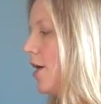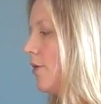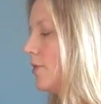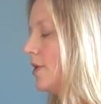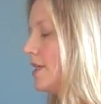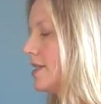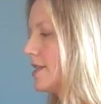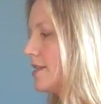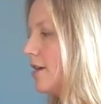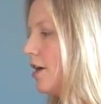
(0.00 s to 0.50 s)

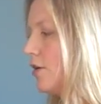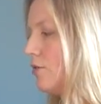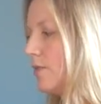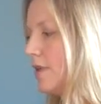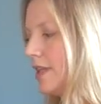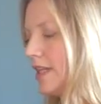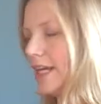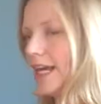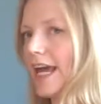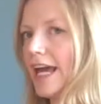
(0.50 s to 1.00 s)
We'll start
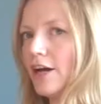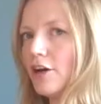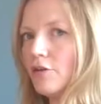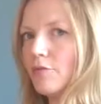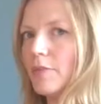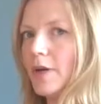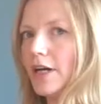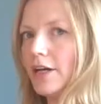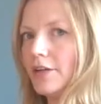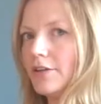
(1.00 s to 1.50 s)
with the
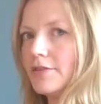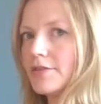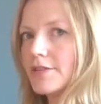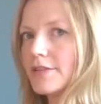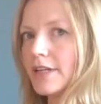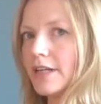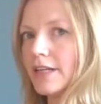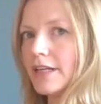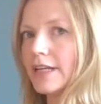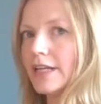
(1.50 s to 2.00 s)

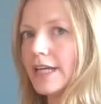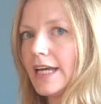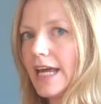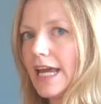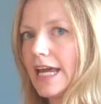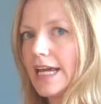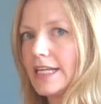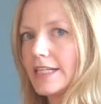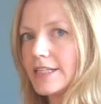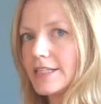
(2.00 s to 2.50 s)
elbows
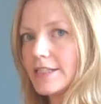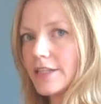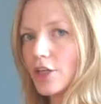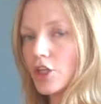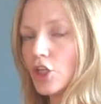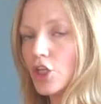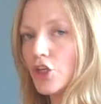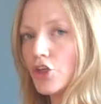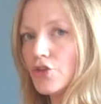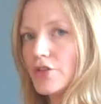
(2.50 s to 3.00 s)

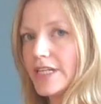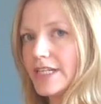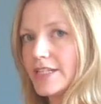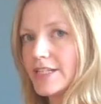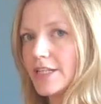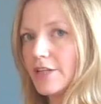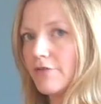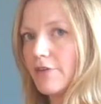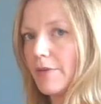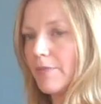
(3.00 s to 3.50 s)
glued
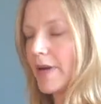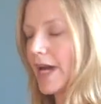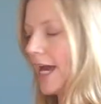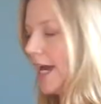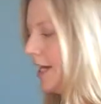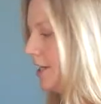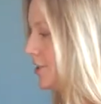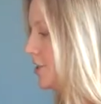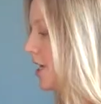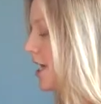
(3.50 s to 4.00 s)
into the rib
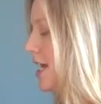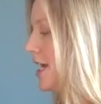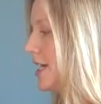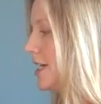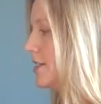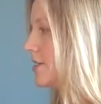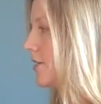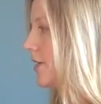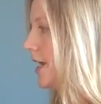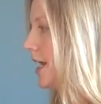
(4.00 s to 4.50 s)
cage.
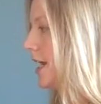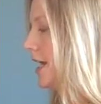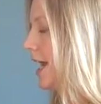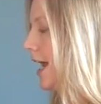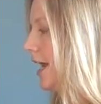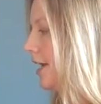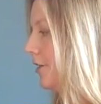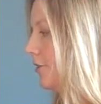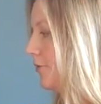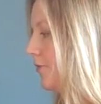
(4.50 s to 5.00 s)
So
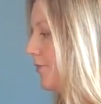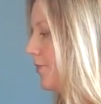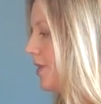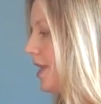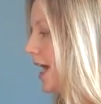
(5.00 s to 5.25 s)
inhale.